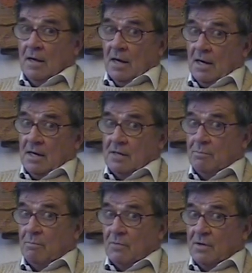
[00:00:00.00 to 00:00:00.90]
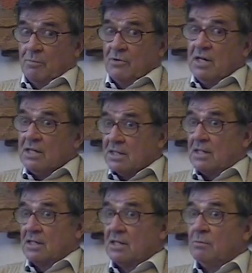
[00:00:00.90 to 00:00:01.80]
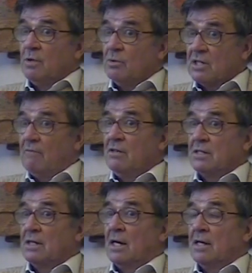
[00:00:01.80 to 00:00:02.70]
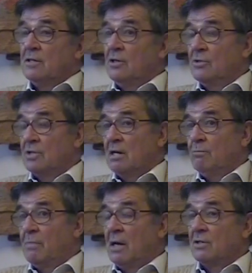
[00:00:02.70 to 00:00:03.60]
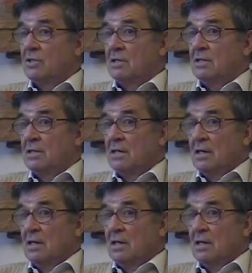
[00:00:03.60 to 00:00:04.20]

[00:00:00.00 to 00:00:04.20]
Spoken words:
And the predecessor to me was Heaviside, who sent pulses